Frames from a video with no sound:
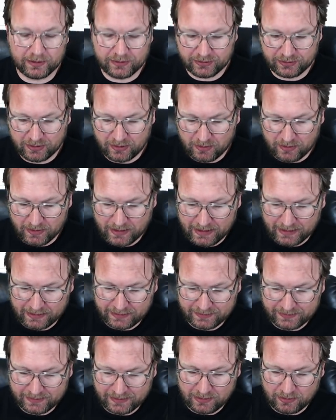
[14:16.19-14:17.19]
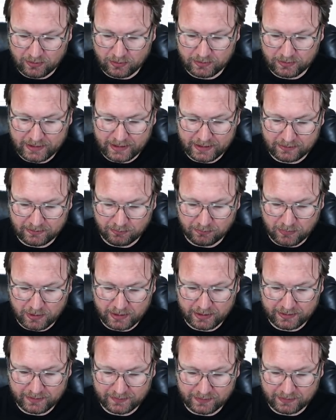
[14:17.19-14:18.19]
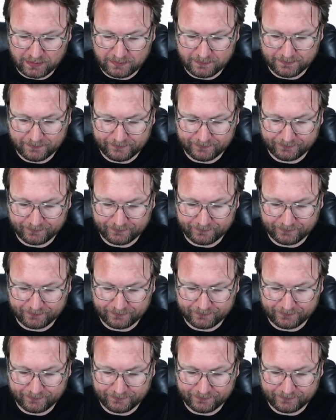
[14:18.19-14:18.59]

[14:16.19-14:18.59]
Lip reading: So I can say online marketing,